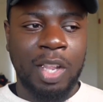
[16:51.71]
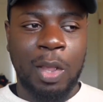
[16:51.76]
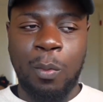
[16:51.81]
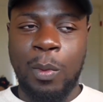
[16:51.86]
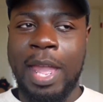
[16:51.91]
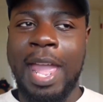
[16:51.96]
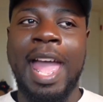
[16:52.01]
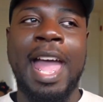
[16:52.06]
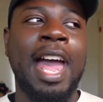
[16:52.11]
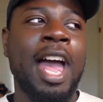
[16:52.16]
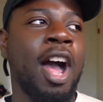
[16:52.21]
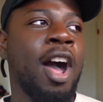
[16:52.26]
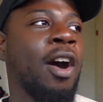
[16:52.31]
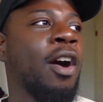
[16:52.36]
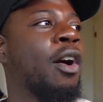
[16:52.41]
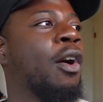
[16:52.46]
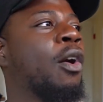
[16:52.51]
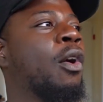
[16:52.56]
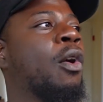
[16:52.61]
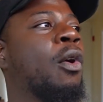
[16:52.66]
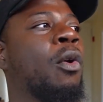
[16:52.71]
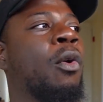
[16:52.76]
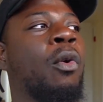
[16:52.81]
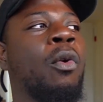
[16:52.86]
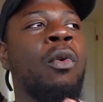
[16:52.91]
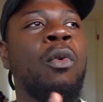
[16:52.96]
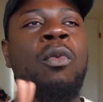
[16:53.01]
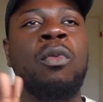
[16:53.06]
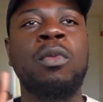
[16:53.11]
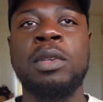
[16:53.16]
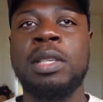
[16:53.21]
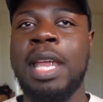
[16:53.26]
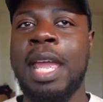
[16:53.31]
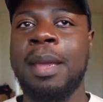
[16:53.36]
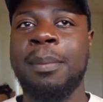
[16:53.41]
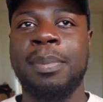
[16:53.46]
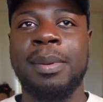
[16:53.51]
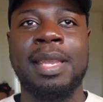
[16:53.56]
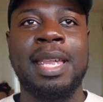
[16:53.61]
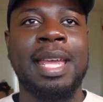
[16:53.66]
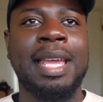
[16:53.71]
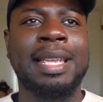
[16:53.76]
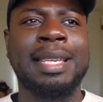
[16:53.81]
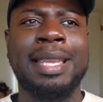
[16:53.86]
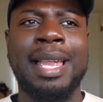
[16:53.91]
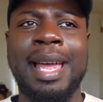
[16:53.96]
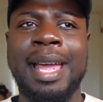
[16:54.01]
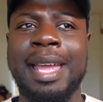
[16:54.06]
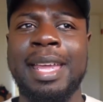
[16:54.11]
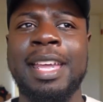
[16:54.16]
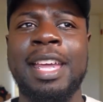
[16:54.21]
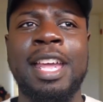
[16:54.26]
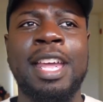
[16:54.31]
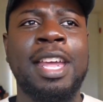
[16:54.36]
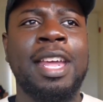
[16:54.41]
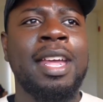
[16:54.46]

We had a whole day planned. Like,